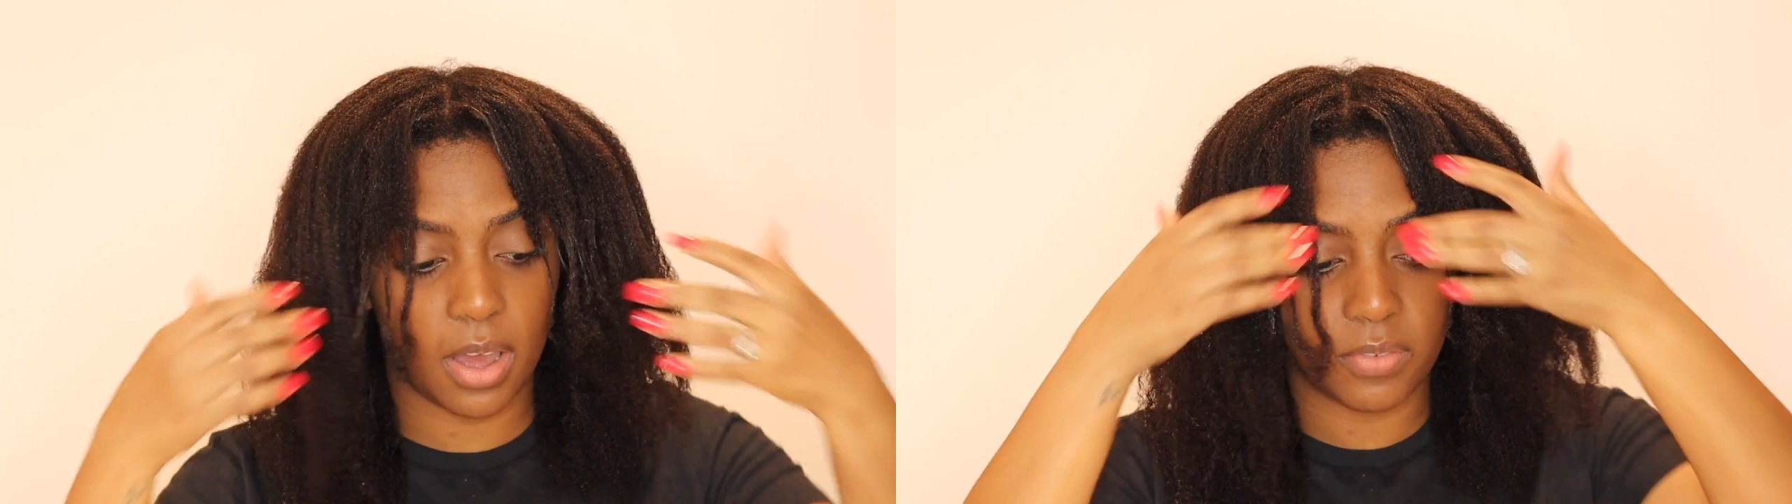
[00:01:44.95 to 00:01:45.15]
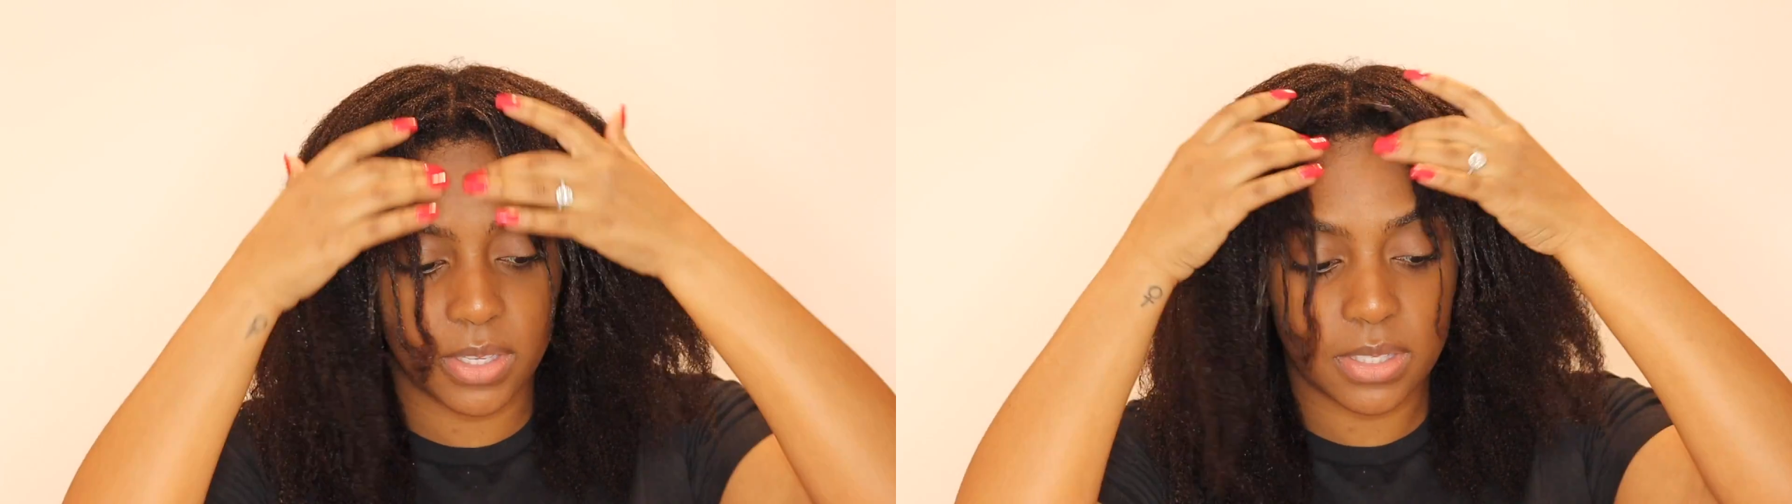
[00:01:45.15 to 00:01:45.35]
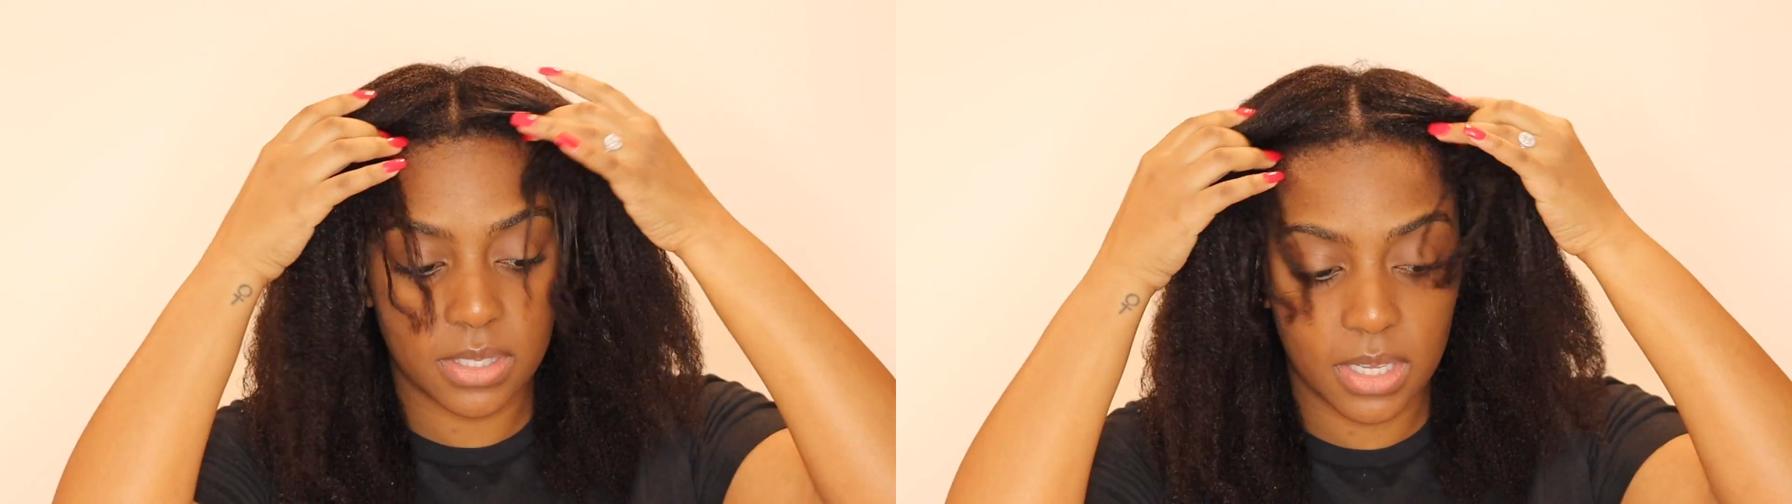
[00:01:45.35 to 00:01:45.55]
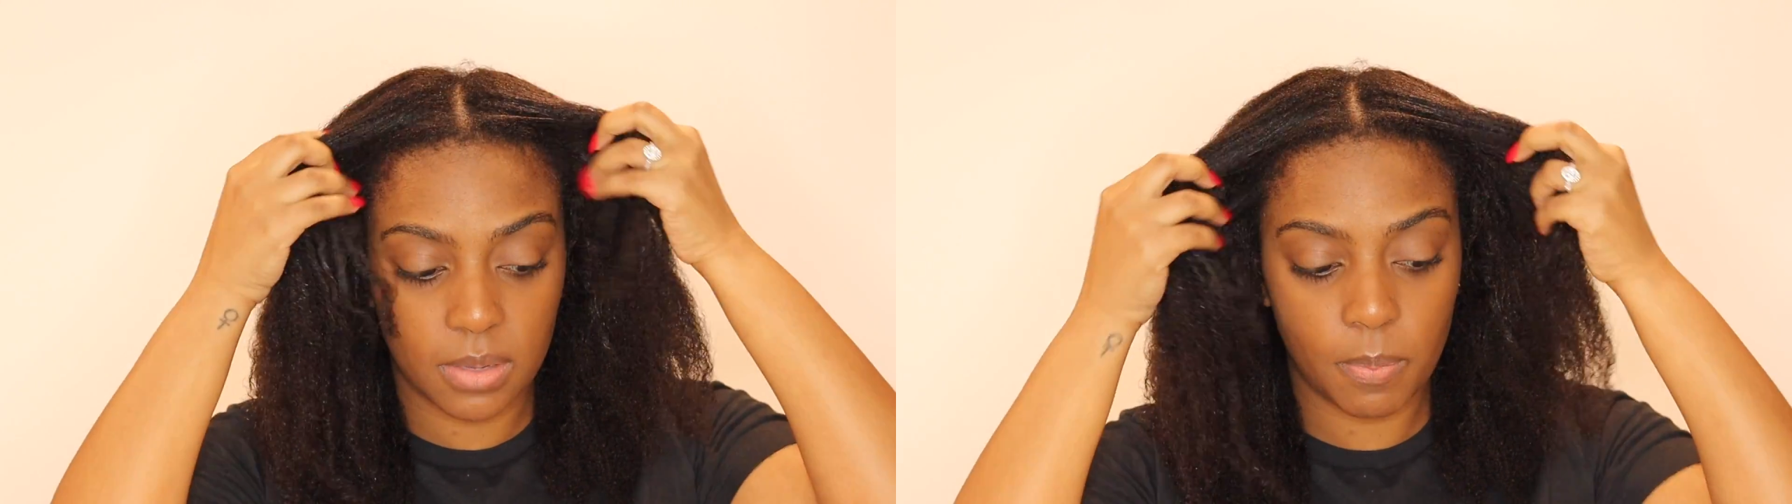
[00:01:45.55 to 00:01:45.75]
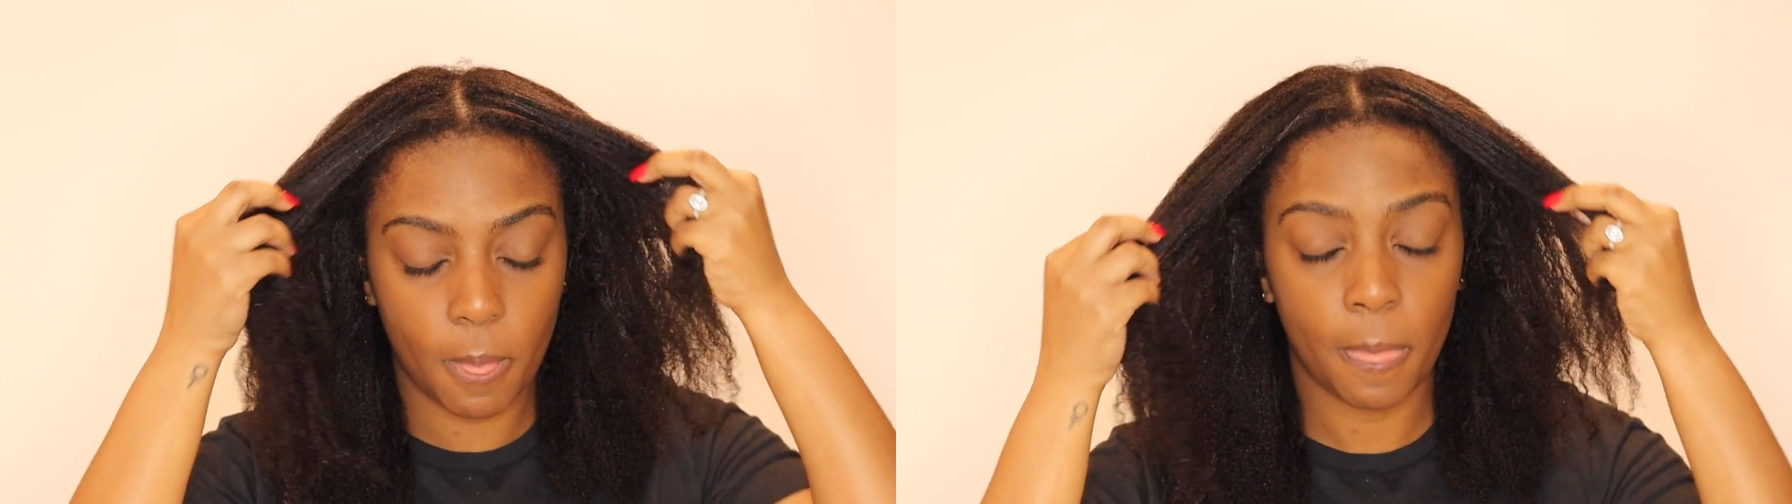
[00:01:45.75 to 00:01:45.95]

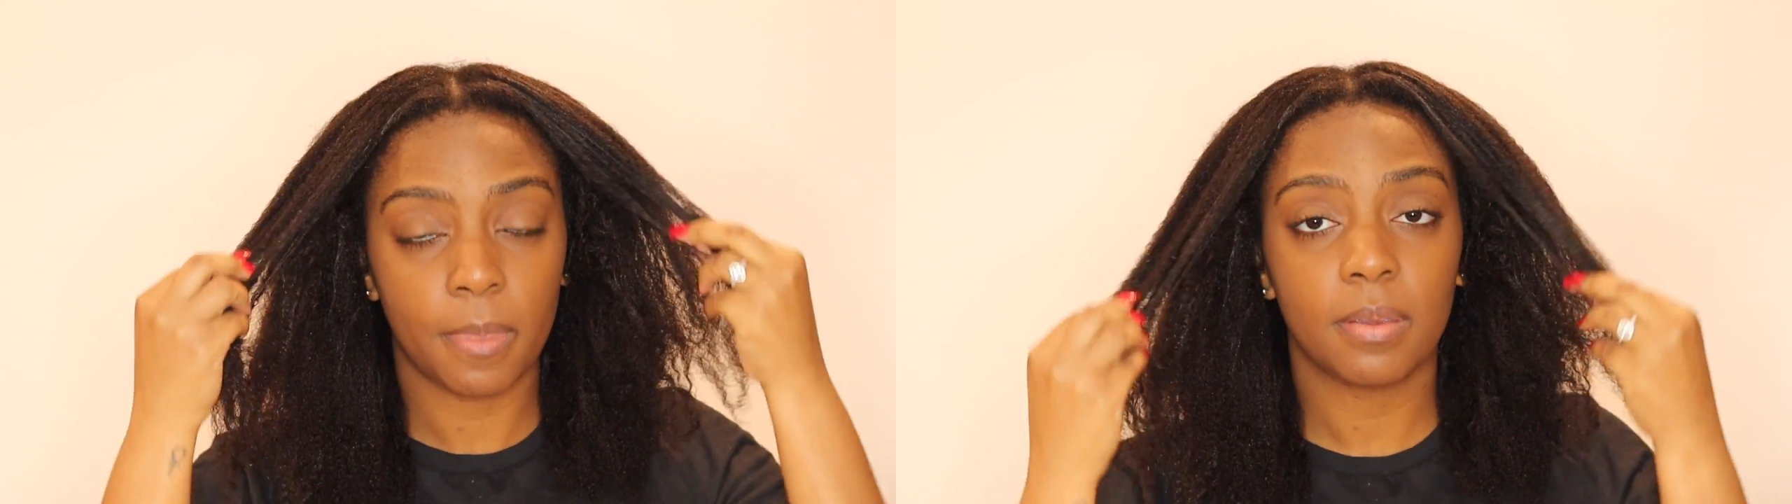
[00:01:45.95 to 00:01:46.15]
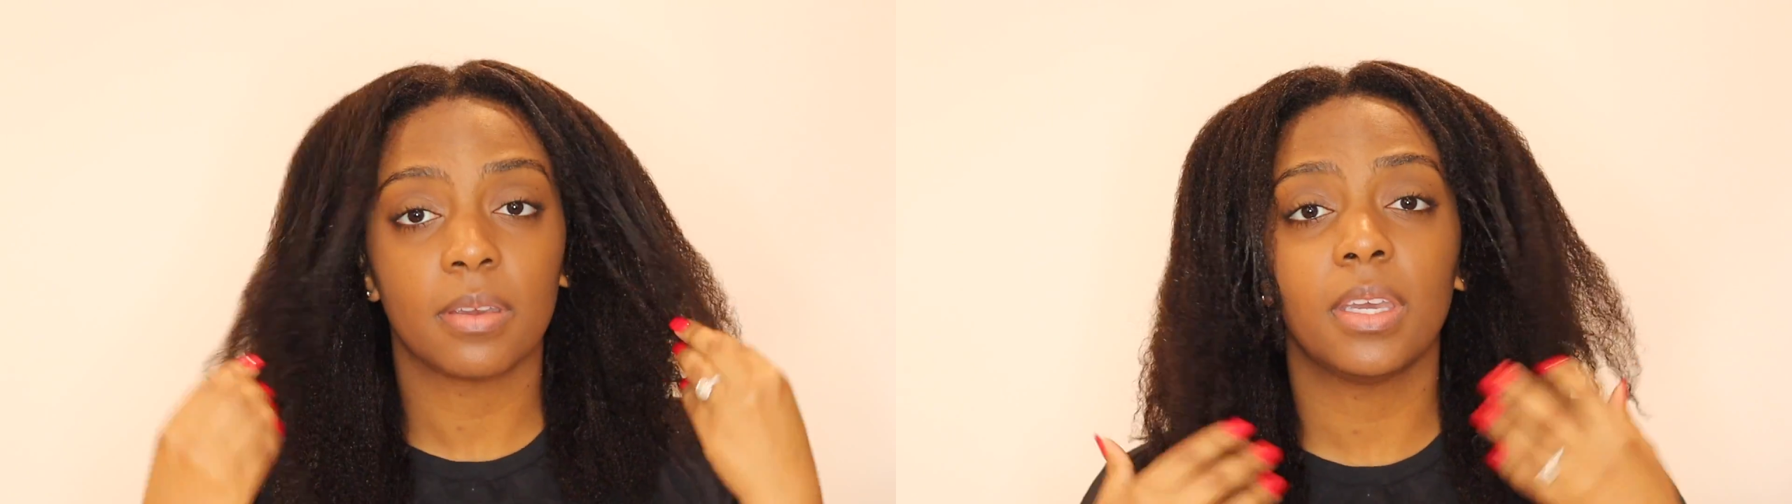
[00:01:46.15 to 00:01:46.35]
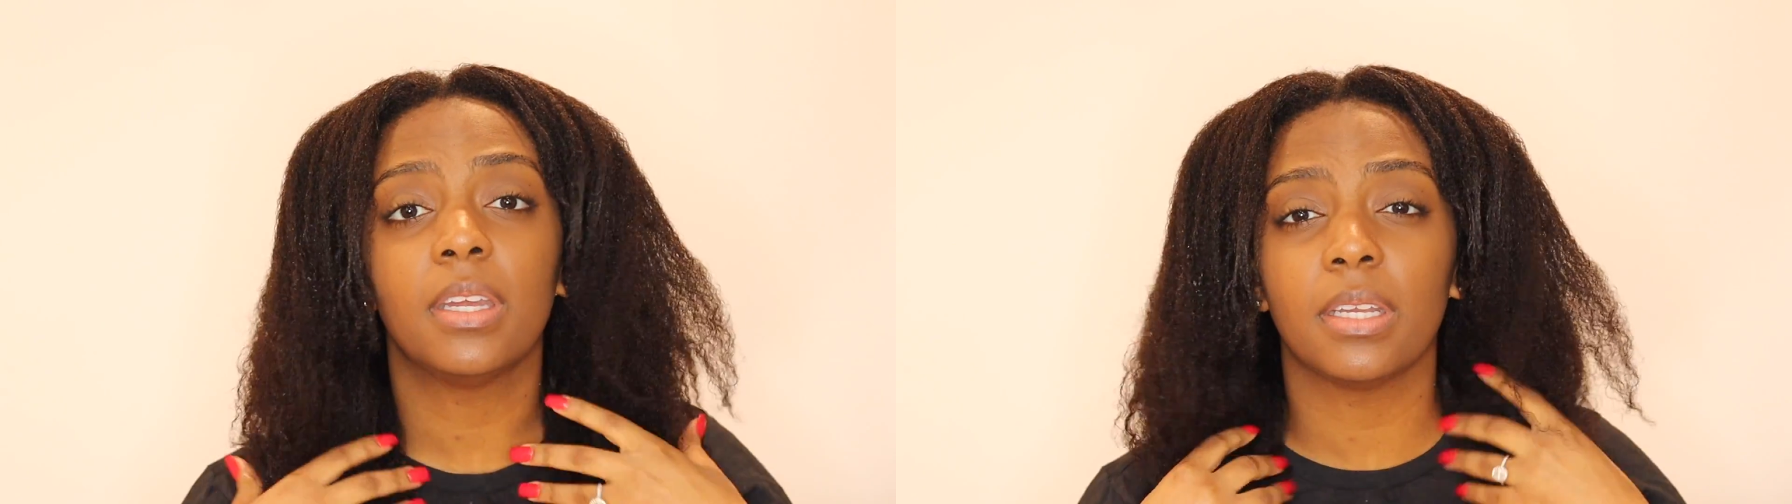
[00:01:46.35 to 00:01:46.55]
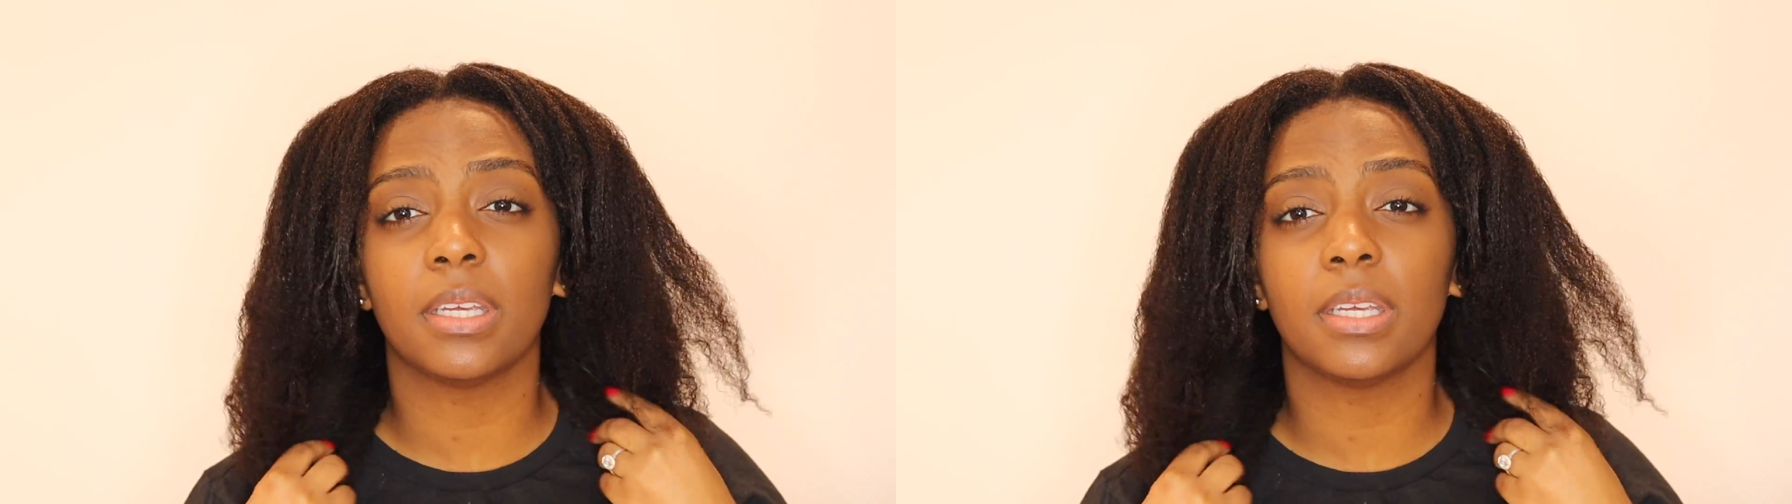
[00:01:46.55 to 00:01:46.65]
obviously. It